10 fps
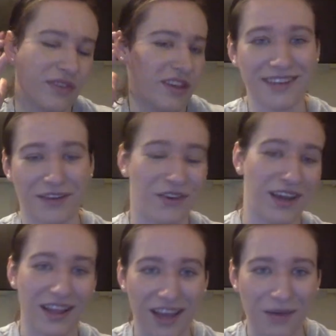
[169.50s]
If you
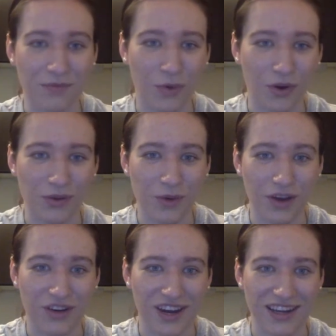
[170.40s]
get like more than
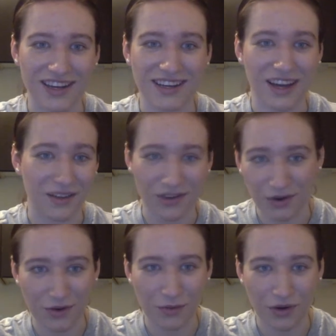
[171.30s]
one credit,
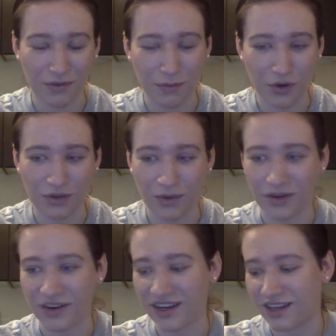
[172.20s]
you're more than
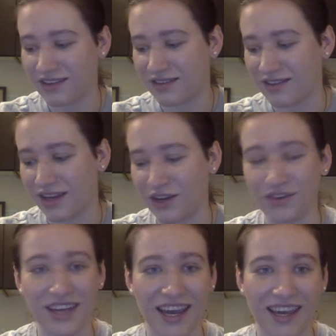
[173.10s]
one credit that
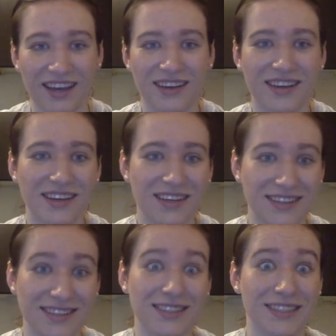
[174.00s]
you're
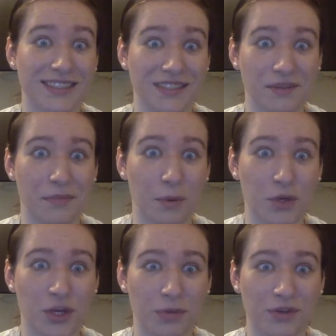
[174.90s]
taking,
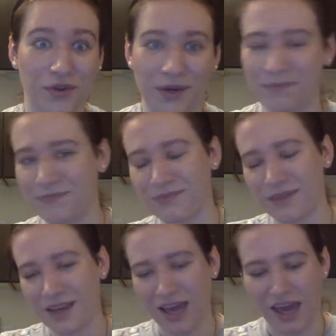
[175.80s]
membership is free.
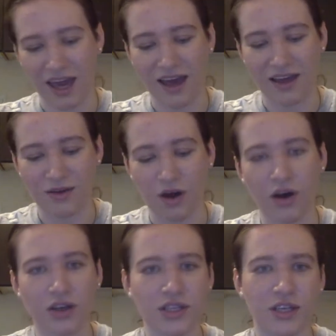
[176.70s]
And
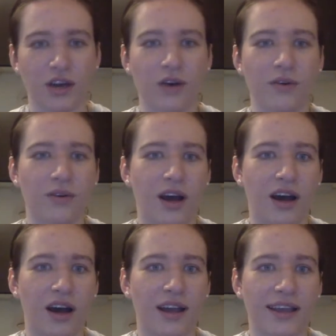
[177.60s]
also
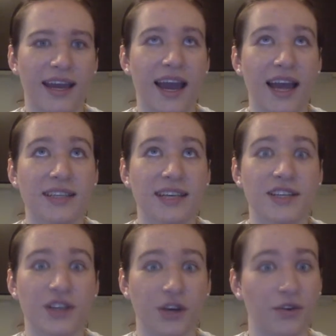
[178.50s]
get
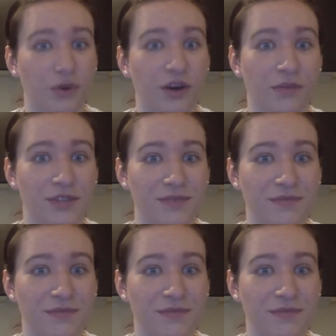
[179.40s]
access to your dorms.